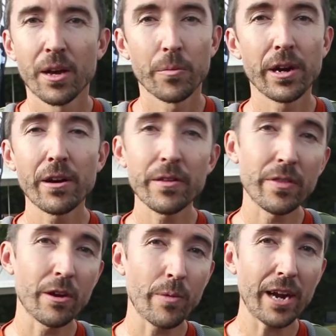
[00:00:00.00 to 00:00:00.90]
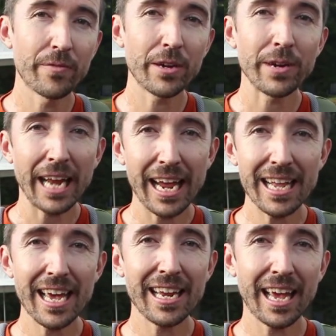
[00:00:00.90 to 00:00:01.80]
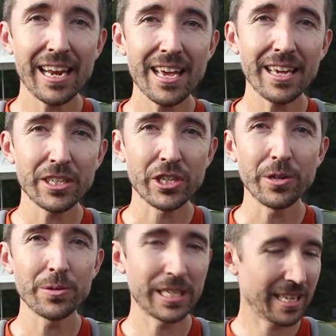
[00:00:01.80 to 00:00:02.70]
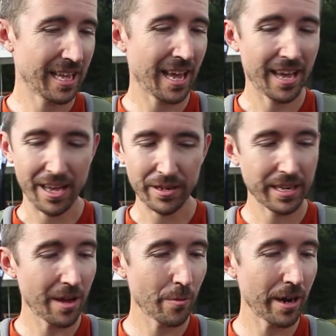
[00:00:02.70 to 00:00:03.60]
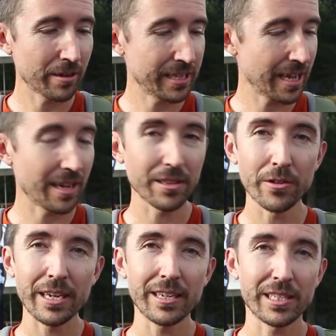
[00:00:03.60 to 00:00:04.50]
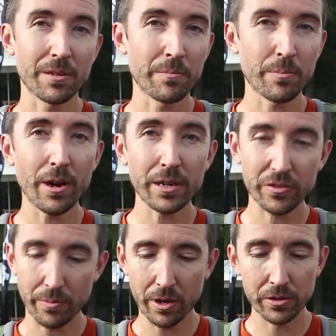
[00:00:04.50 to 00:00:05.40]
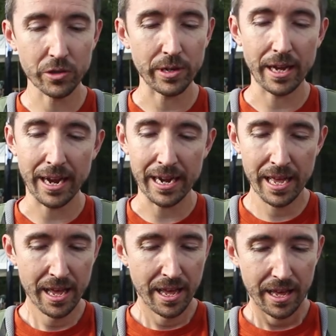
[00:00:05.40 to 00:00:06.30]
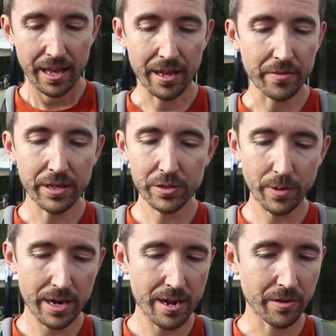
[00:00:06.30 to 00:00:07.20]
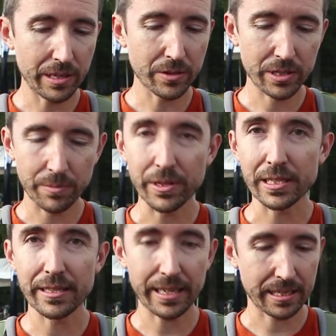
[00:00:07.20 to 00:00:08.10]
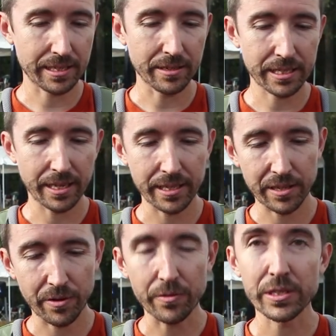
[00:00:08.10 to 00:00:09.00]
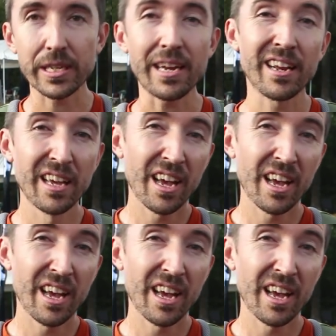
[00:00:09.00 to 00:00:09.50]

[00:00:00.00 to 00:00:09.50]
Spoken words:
We're here at the Iraq Veteran 8888 shoot, and today we are taking a look at some products from Ultradyne. This right here, these are some of the slickest little sights I've ever seen.